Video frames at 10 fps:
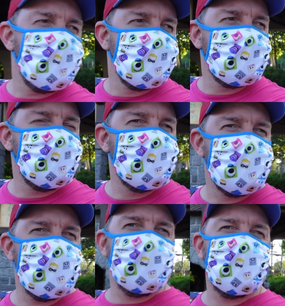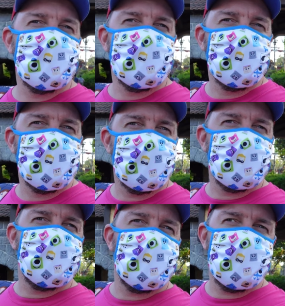end. There seems to be like a
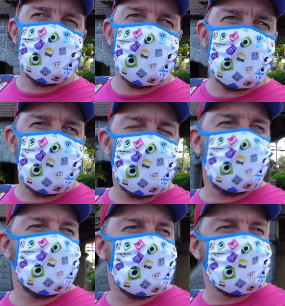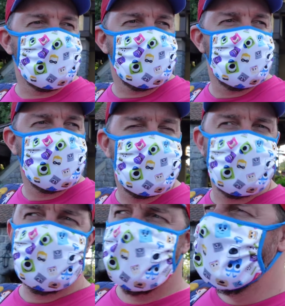like a what is it?
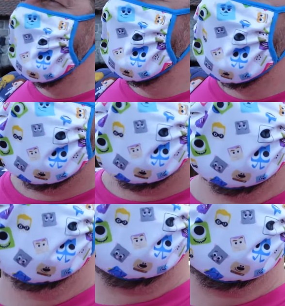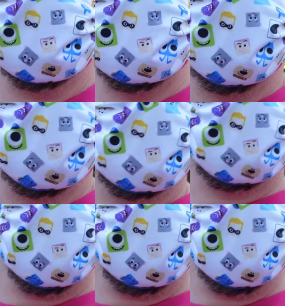Um, like a, a,